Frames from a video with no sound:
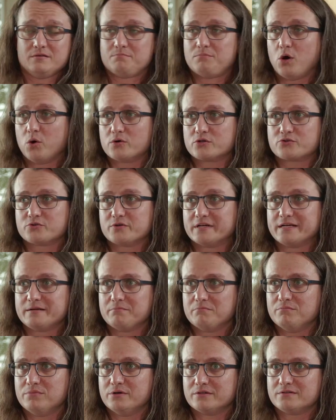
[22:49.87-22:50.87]
Poetry,
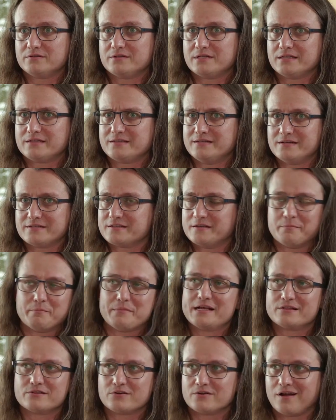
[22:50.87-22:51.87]
but that doesn't
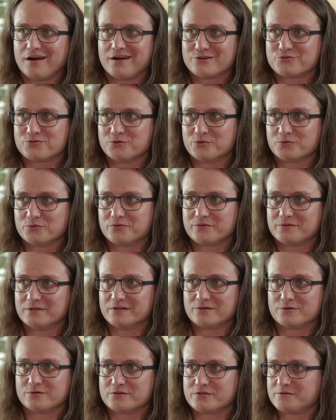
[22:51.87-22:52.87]
mean they're not truth.
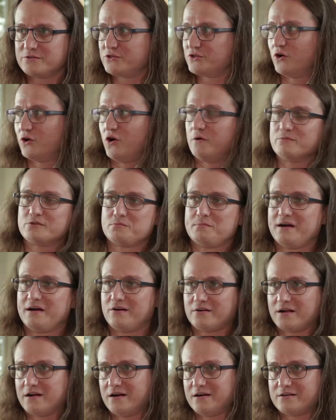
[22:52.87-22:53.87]
There's Psalms
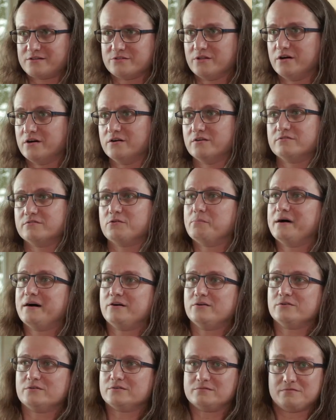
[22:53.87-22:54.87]
about God's love,
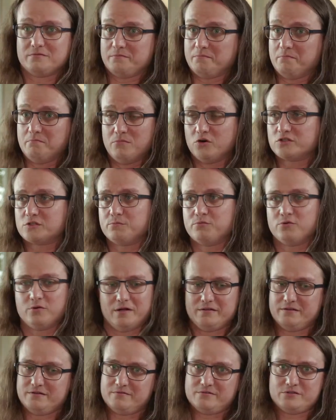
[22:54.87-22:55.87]
about
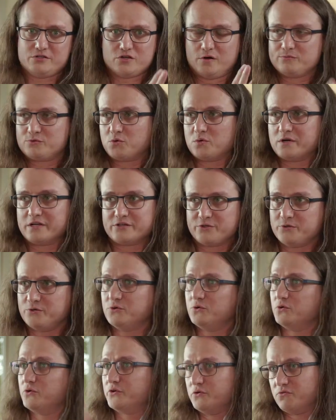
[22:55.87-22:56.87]
multiple, Psalm
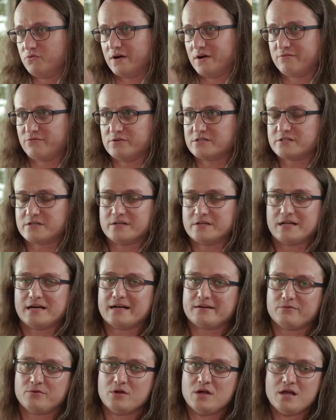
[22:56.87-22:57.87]
22 you've referenced
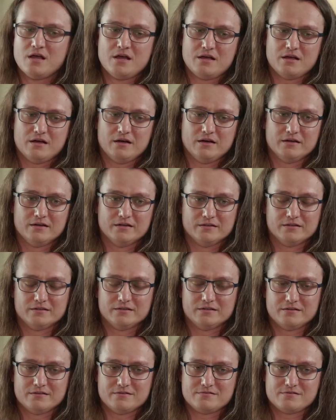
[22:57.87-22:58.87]
tonight.
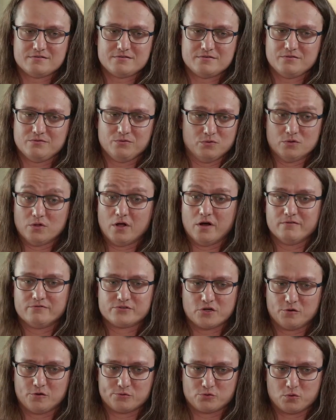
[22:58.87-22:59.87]
Love
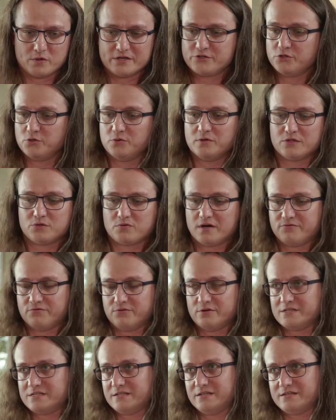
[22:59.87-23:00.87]
Psalm 22 and the
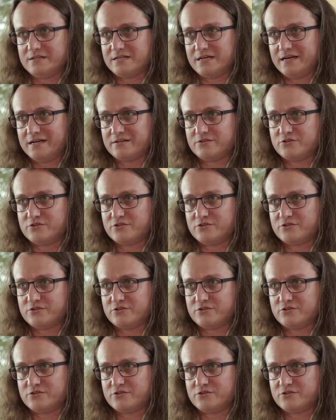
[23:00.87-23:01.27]
reference in the tie